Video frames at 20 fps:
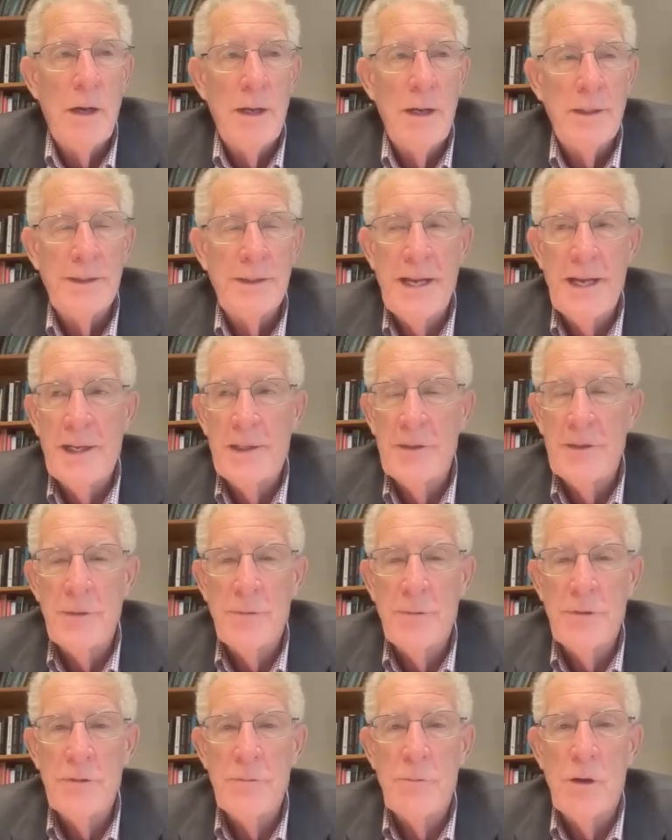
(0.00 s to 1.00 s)
in
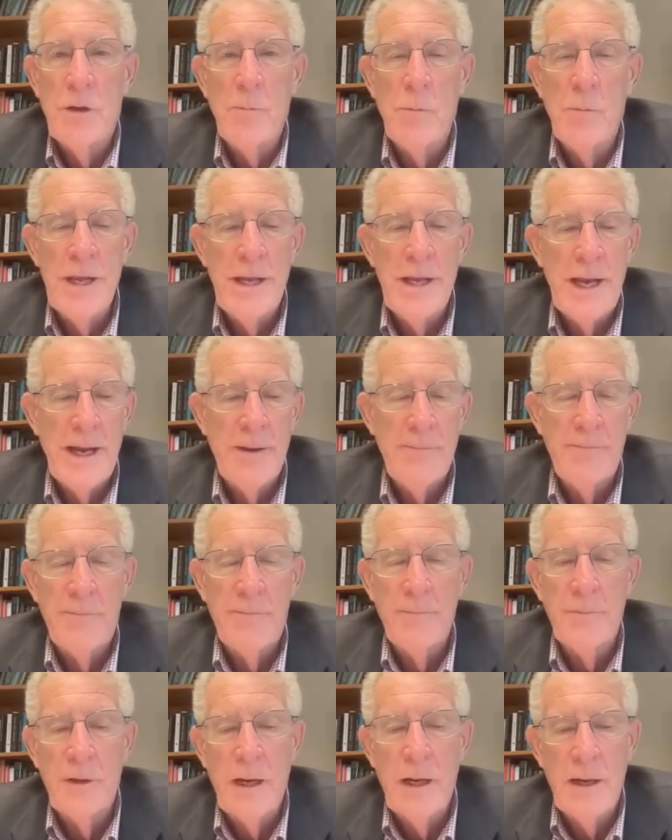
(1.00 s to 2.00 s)
cancer is what we have
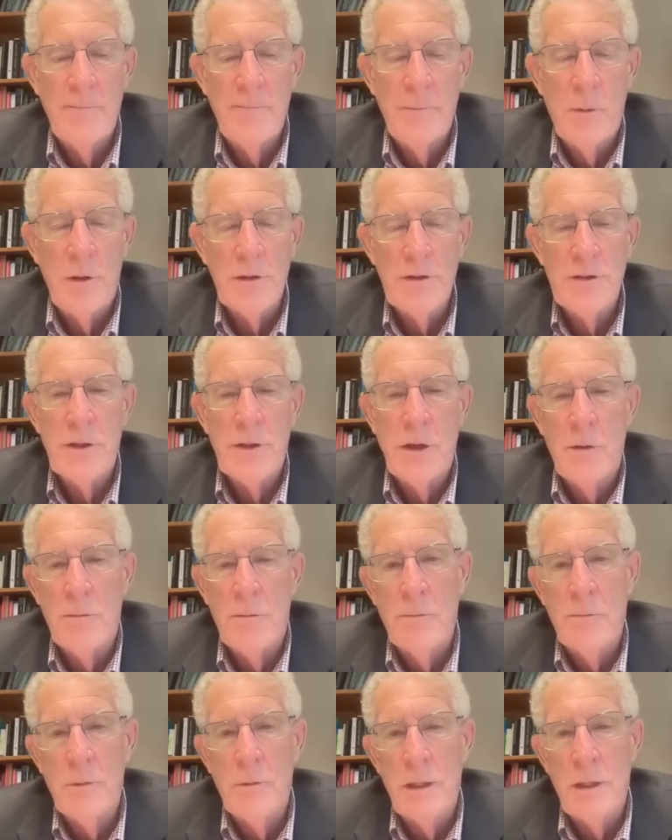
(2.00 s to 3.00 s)

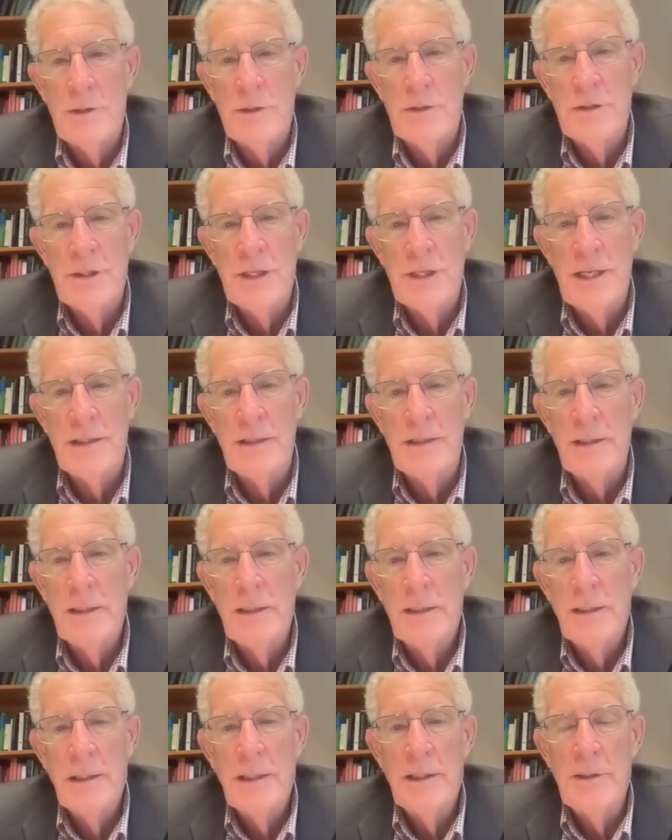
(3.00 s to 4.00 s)
also seen
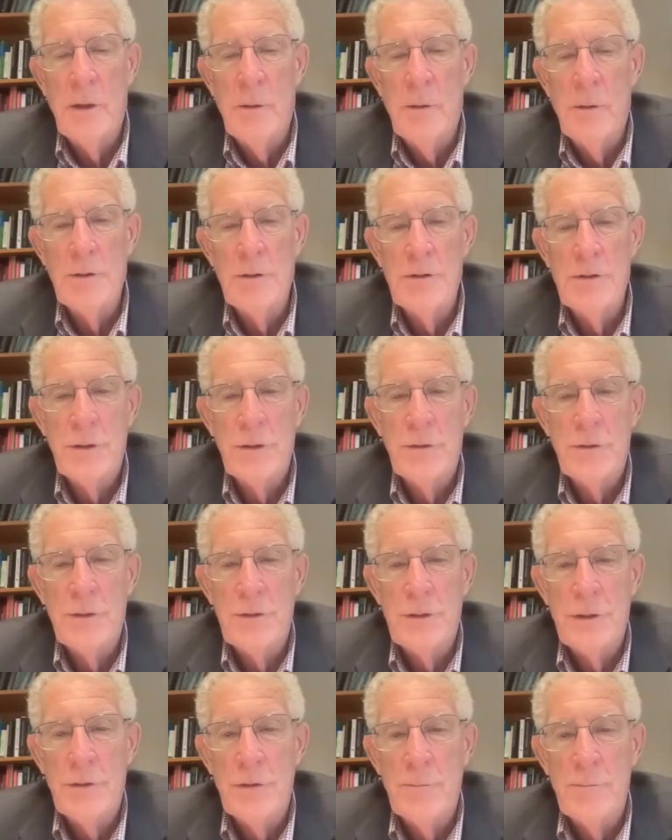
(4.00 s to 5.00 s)
in no
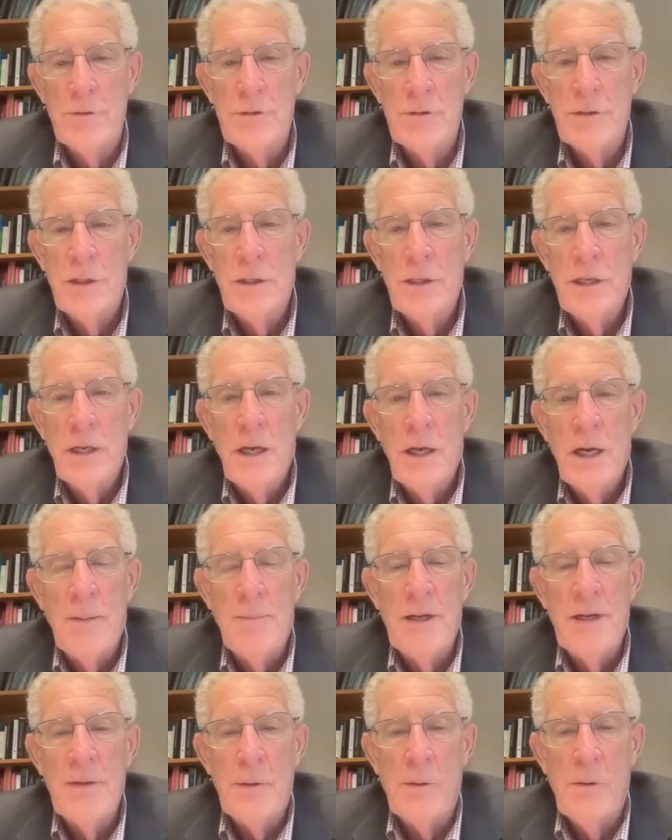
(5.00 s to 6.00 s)
uncertain terms.
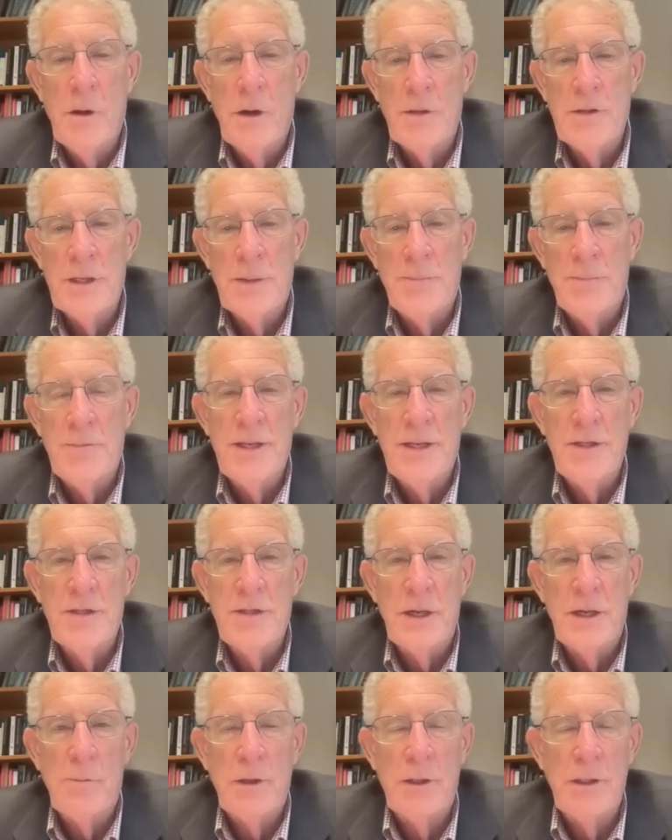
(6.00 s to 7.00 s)
I mean, there are some
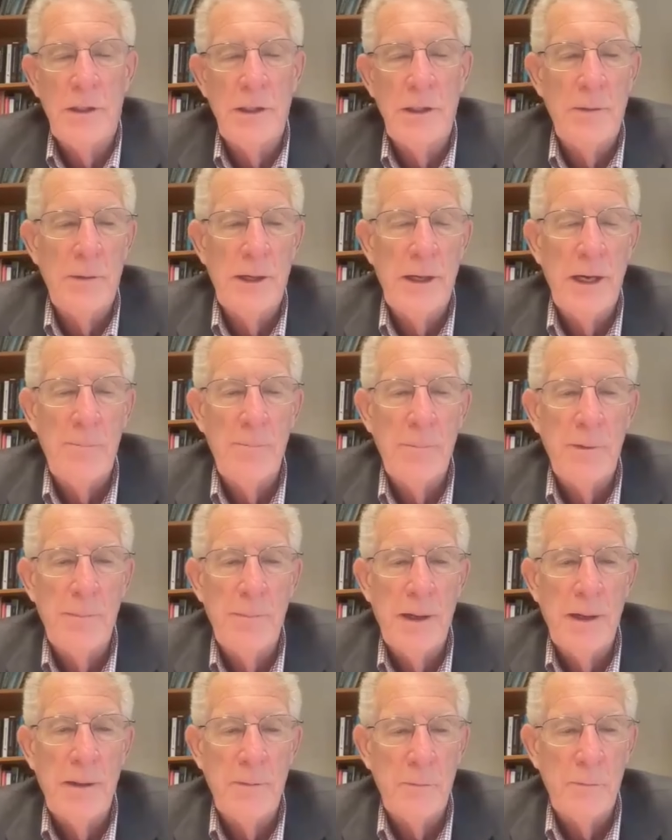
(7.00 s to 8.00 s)
things that we're clearing up
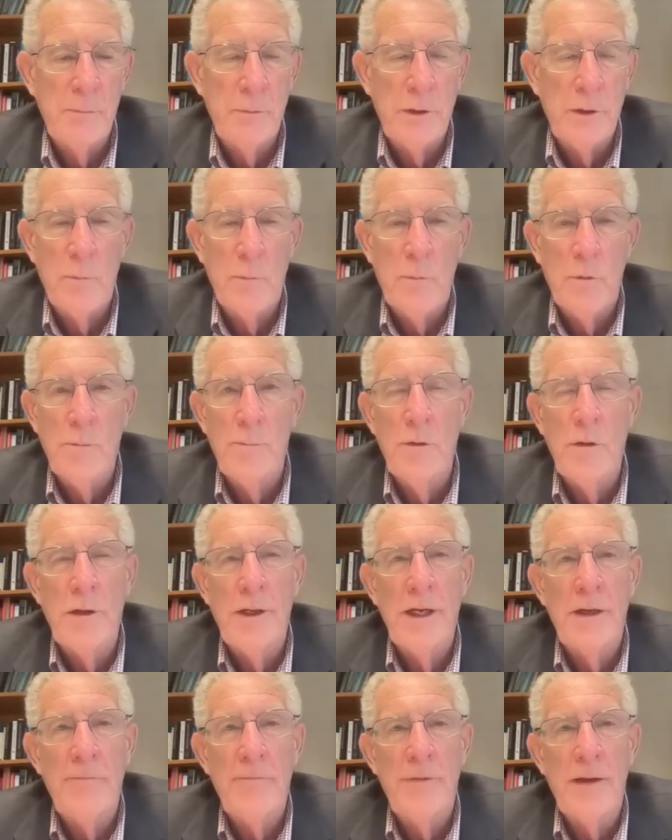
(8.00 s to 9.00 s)
about what
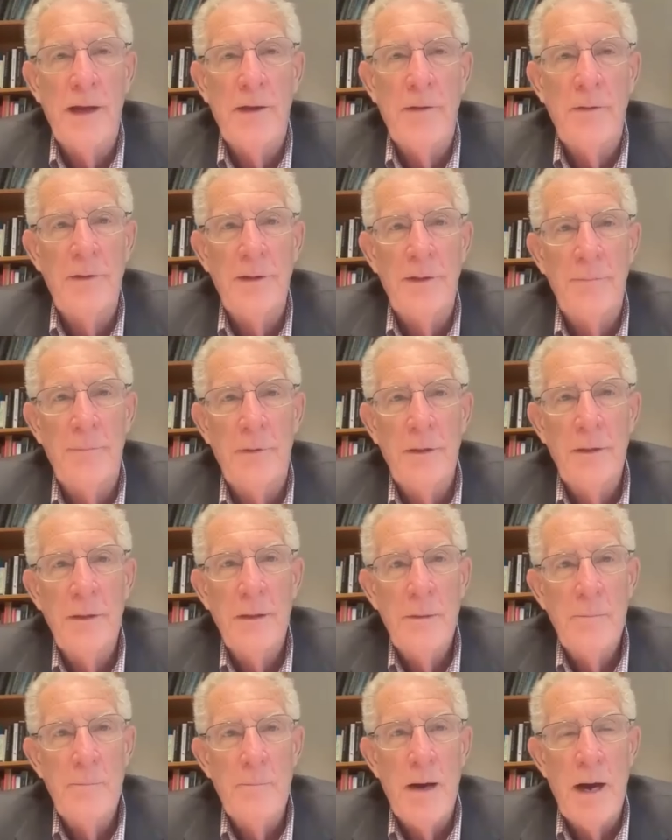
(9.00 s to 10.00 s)
Warburg had found and
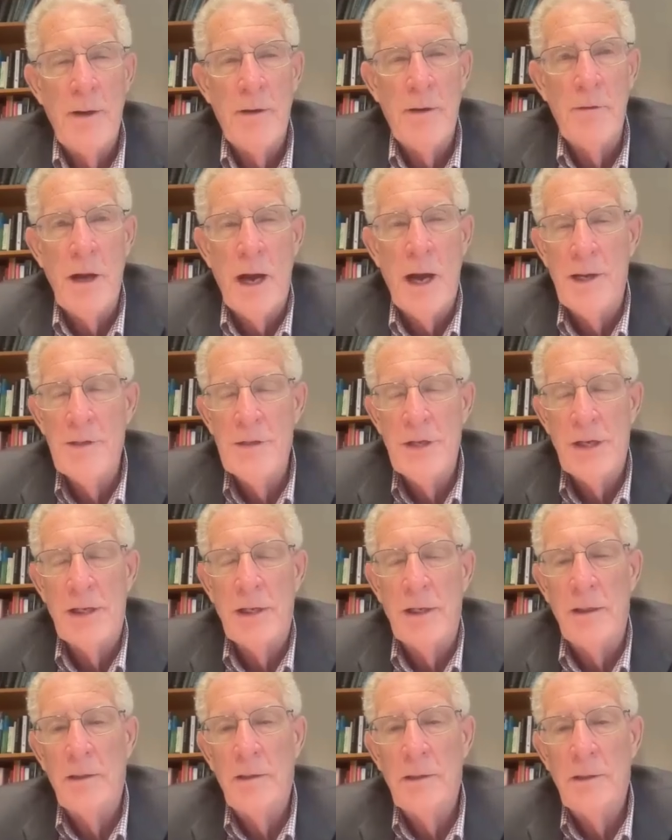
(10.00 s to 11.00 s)

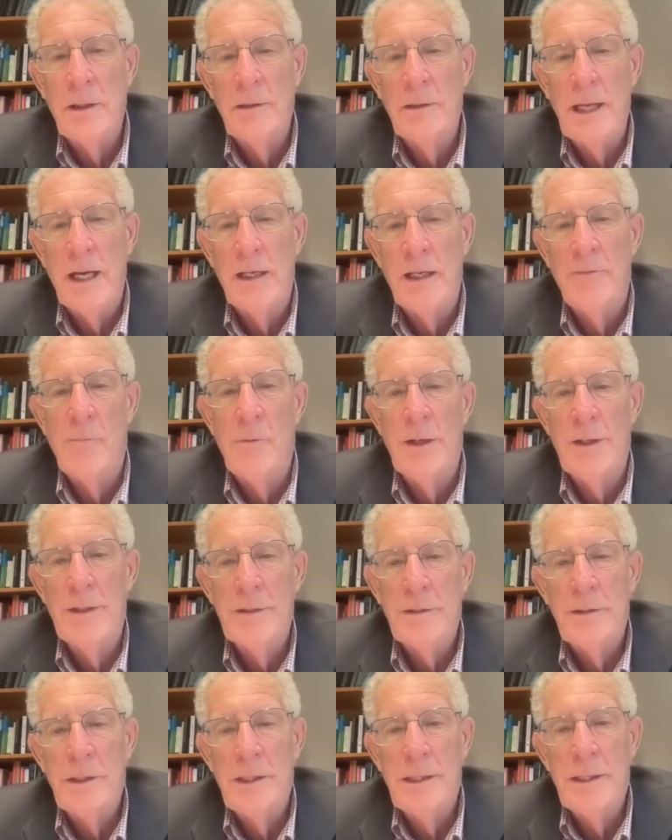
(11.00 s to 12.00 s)
modernizing a lot of what
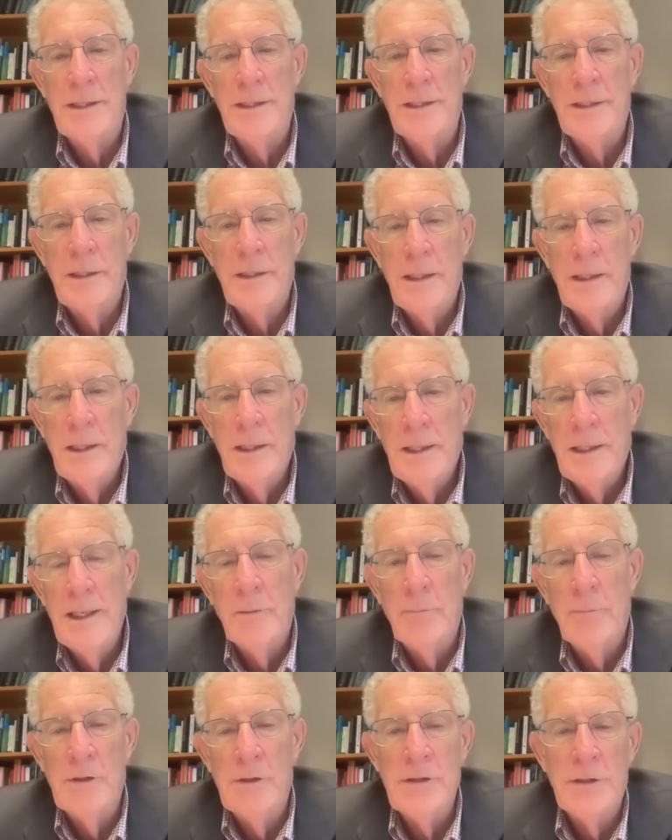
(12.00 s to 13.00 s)
he
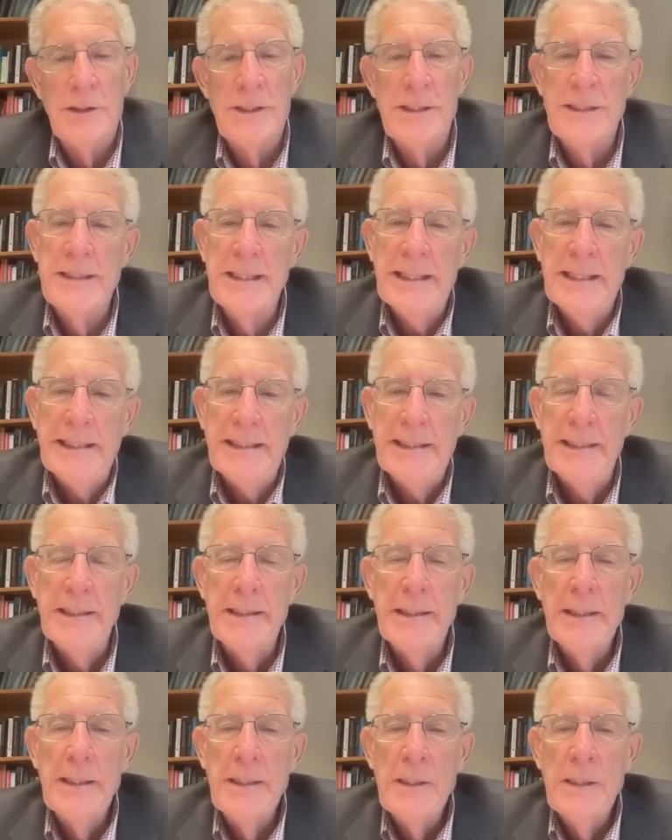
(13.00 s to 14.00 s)
originally did.
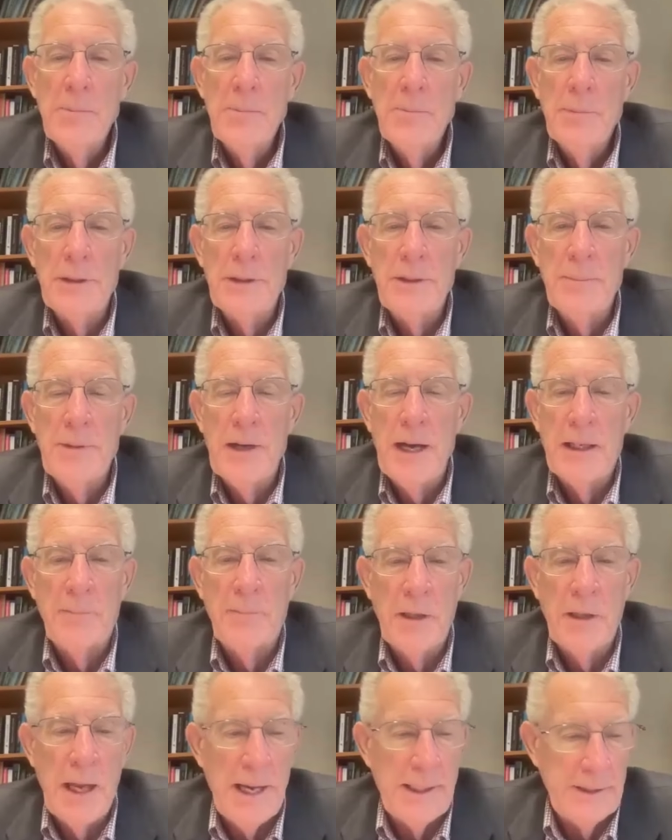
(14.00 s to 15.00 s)
But the
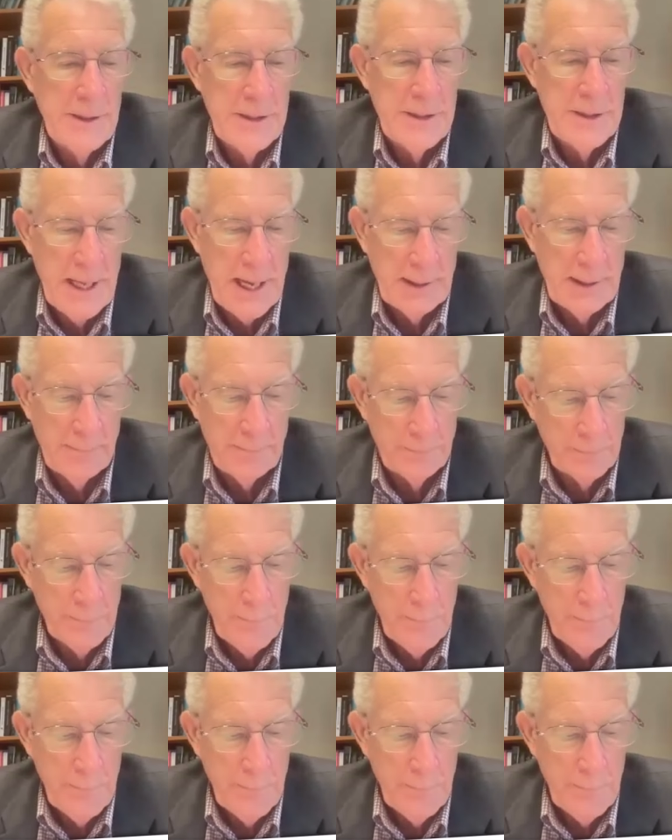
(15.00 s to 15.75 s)
bottom line is that